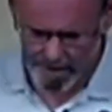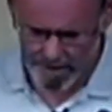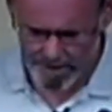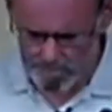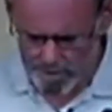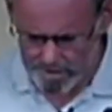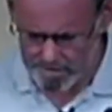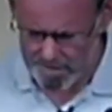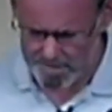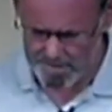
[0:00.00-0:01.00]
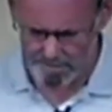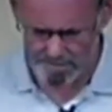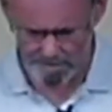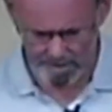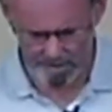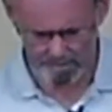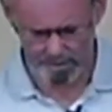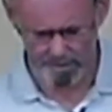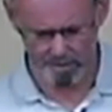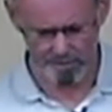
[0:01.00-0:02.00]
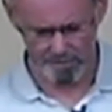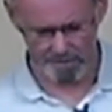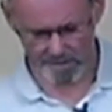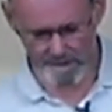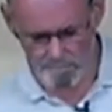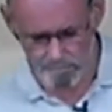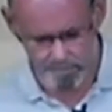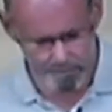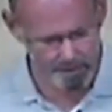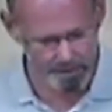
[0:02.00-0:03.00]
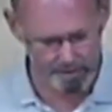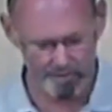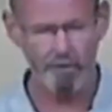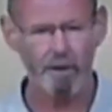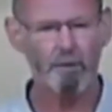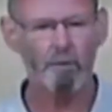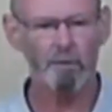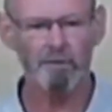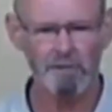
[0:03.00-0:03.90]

How do we lose our saltiness? Well, another example in the light of what we've